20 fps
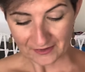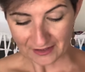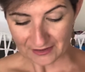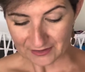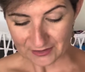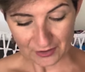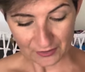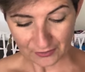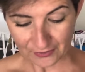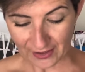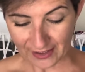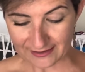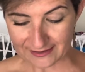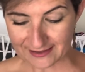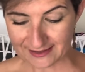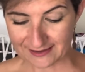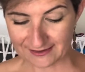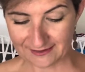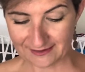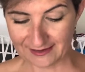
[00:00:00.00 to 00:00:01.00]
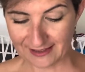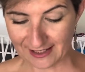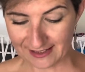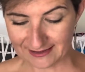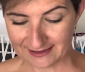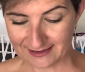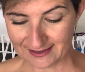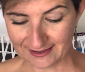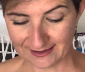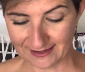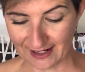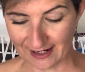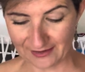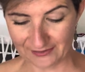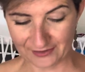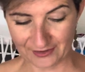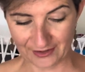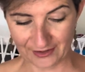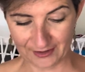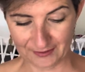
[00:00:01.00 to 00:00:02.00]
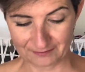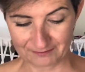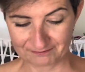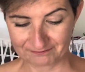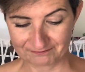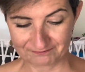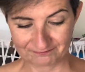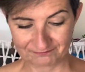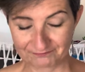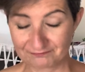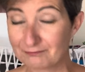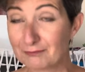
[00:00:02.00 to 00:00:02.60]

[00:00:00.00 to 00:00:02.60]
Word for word: So that's that's another, um,